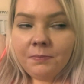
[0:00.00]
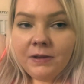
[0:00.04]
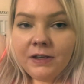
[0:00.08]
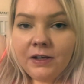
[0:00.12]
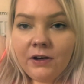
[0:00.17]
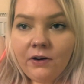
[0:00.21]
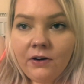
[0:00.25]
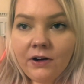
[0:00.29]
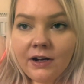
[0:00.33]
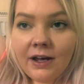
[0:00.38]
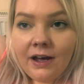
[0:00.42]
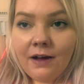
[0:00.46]
be
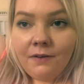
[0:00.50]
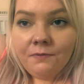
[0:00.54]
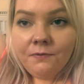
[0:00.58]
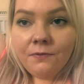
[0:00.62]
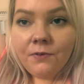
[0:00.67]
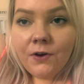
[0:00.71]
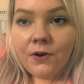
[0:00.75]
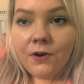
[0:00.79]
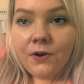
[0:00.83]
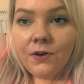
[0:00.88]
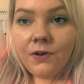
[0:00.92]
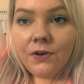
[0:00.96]
on
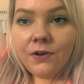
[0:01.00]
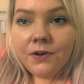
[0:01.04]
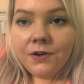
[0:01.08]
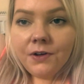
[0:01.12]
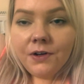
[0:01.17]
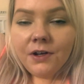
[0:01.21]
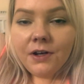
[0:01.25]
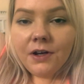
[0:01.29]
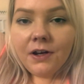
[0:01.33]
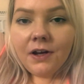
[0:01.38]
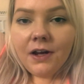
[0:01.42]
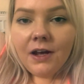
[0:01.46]
camera
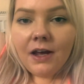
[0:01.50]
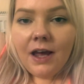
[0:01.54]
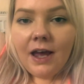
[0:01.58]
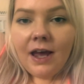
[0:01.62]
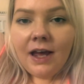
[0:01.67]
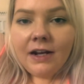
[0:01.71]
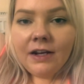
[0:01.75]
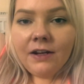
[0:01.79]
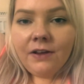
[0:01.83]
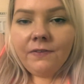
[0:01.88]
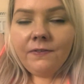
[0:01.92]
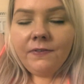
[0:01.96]

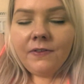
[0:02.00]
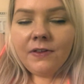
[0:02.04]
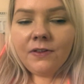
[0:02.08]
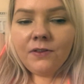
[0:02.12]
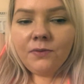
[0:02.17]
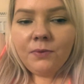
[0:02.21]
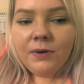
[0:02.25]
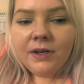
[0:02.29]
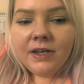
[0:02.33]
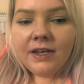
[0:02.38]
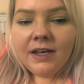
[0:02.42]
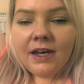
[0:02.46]
any of
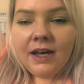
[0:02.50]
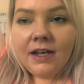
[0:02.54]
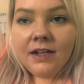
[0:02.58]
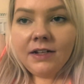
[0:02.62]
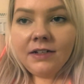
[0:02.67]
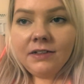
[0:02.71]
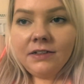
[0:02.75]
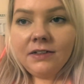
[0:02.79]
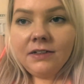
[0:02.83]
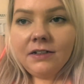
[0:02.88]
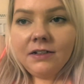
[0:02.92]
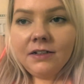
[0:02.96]
this
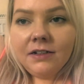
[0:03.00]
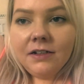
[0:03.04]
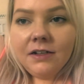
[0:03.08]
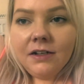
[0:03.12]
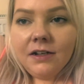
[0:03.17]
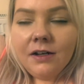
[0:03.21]
weekend,